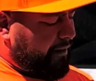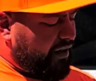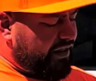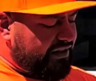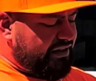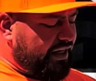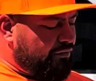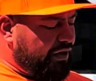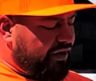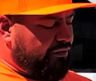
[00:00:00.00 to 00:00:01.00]
this is a
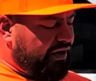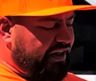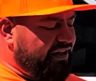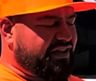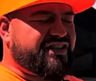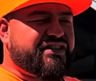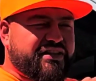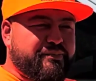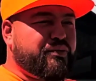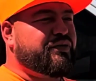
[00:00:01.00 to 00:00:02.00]
really, really just
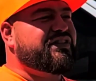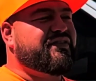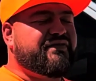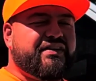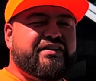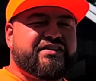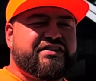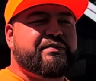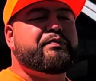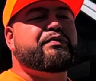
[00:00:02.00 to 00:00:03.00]
simple. It's a very
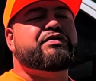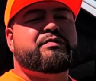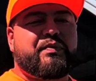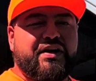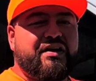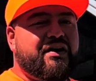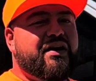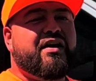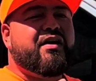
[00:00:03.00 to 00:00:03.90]
simple spray-on,